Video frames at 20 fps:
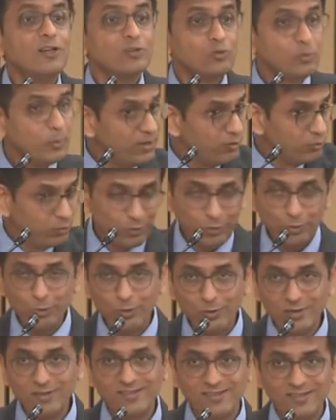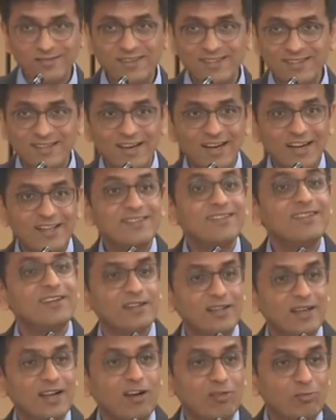So we should notice, and we said, let's
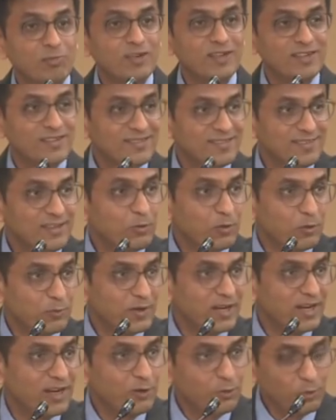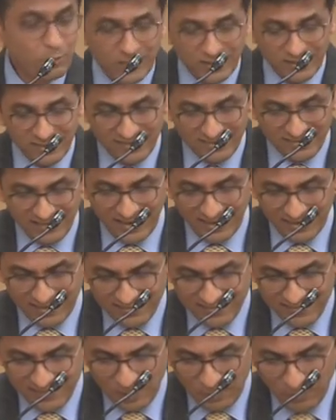hear the government and see what we can do in this
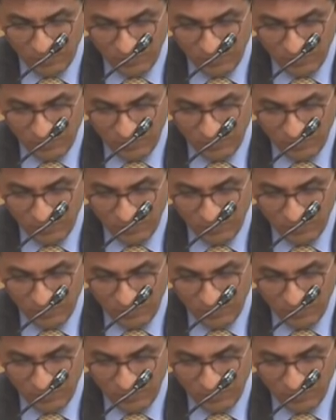case.